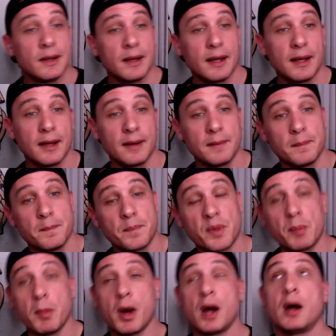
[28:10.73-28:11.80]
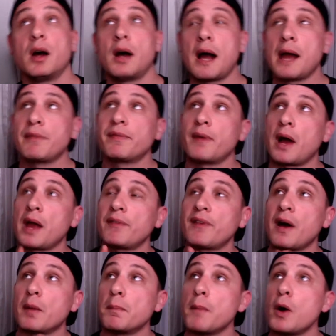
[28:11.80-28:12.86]
And ma'a, I've, I
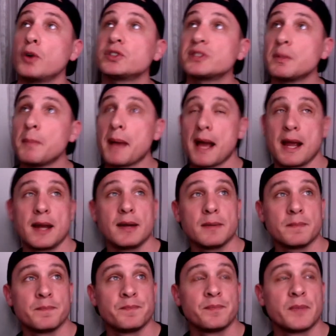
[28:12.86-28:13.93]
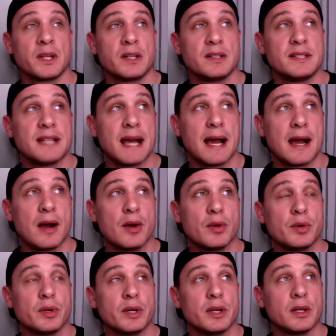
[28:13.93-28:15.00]
found most of mine
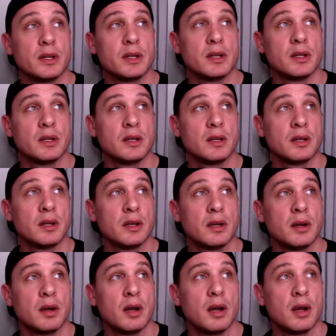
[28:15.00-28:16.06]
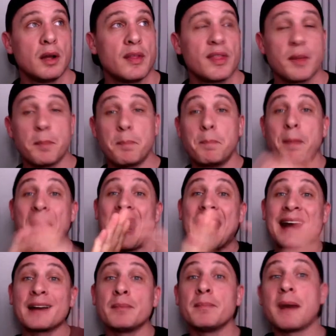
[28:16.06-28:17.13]
down the
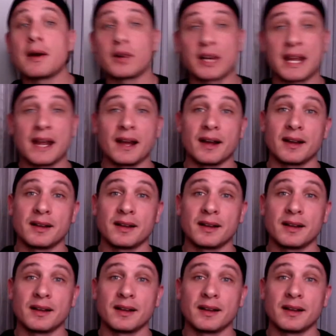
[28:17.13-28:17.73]
bottom Mauna Kea